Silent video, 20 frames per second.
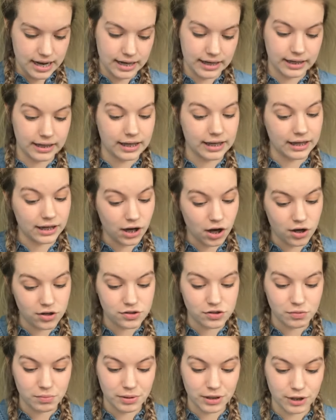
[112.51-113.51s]
and can
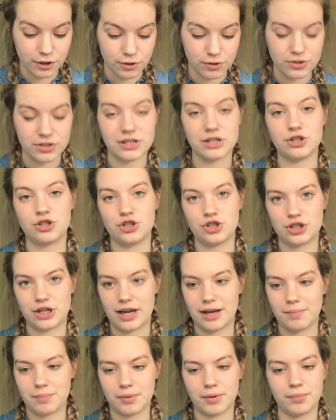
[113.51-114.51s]
also be used to
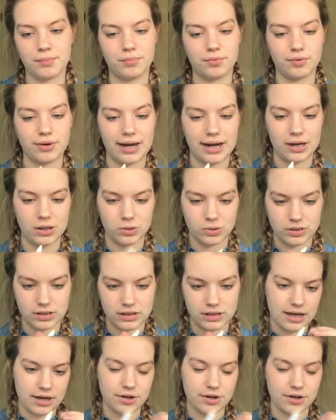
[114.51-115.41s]
shape brows.